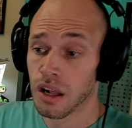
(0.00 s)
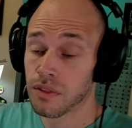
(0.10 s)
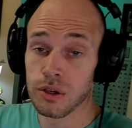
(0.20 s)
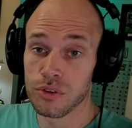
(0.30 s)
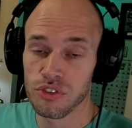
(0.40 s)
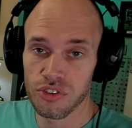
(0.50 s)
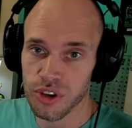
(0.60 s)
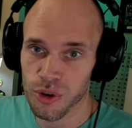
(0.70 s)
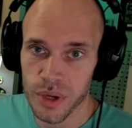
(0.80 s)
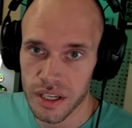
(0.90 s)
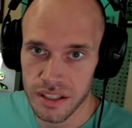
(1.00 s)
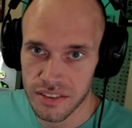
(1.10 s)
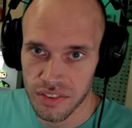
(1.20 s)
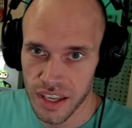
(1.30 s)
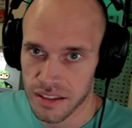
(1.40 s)
There's so many
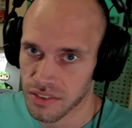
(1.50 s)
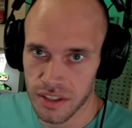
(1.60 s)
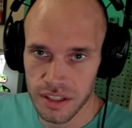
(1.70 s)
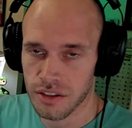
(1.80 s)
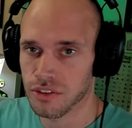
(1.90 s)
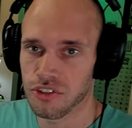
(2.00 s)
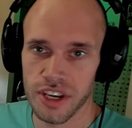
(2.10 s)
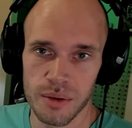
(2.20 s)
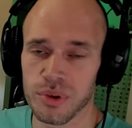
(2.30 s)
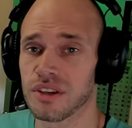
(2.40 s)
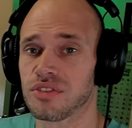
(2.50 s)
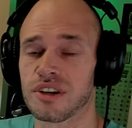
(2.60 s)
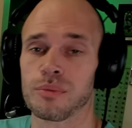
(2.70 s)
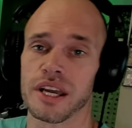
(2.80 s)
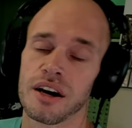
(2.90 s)
sets, English, Japanese,
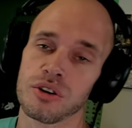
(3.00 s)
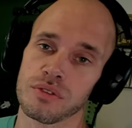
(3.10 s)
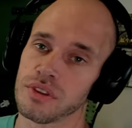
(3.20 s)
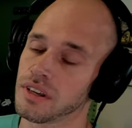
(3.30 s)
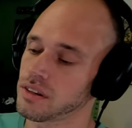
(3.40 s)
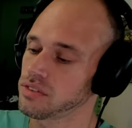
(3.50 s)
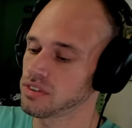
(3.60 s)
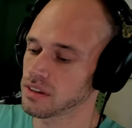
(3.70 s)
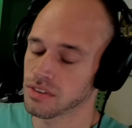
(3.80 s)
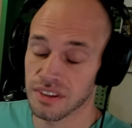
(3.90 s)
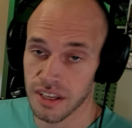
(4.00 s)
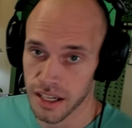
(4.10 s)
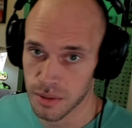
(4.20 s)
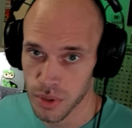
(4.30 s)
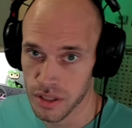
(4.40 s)
coming out over the next six to
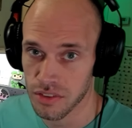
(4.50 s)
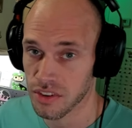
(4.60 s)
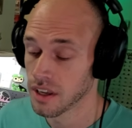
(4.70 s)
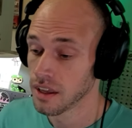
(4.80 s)
nine months